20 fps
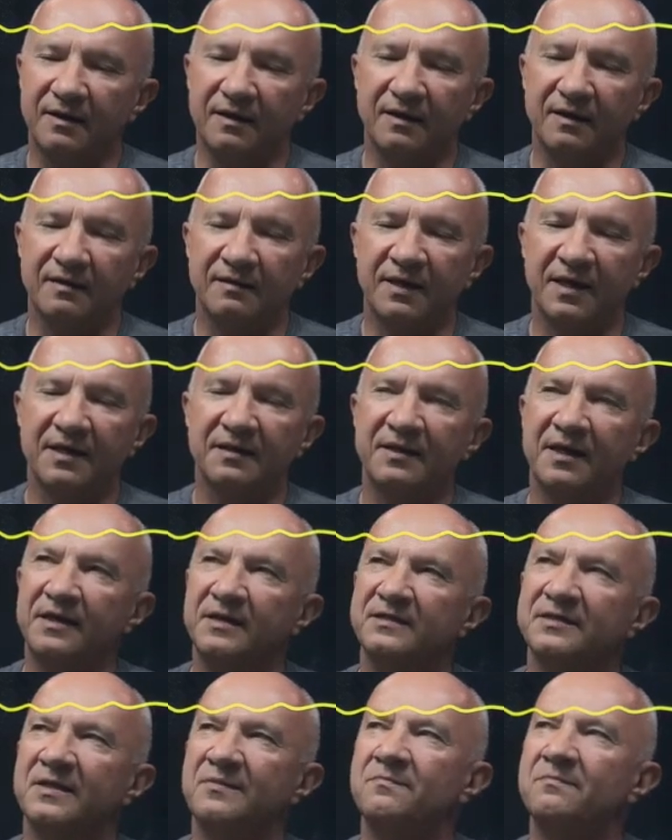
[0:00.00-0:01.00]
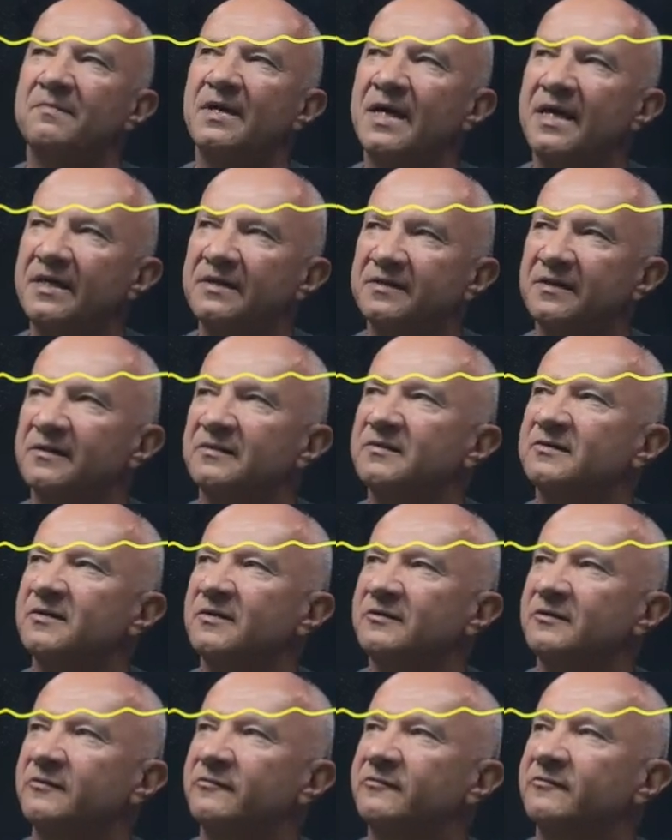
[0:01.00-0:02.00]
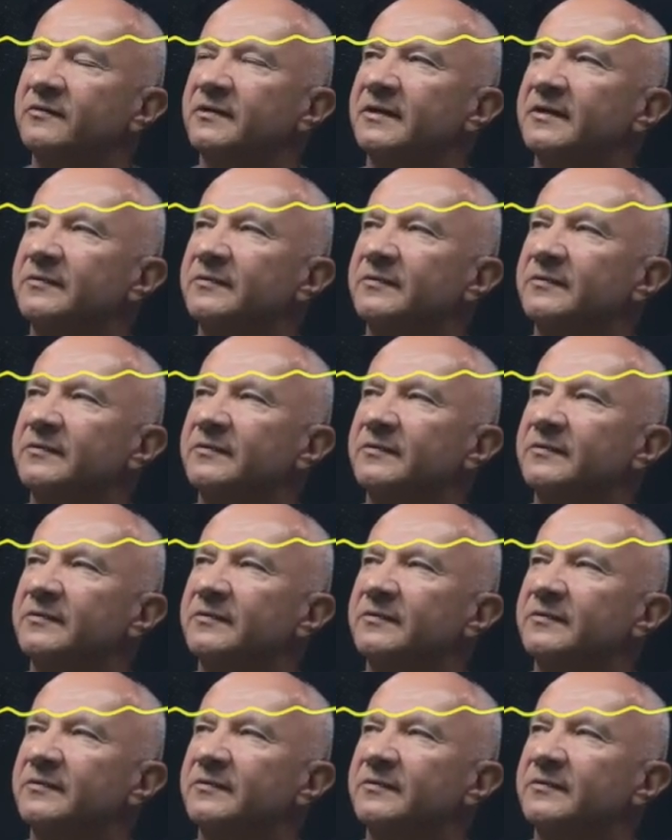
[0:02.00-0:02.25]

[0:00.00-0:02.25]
there is amazing sort of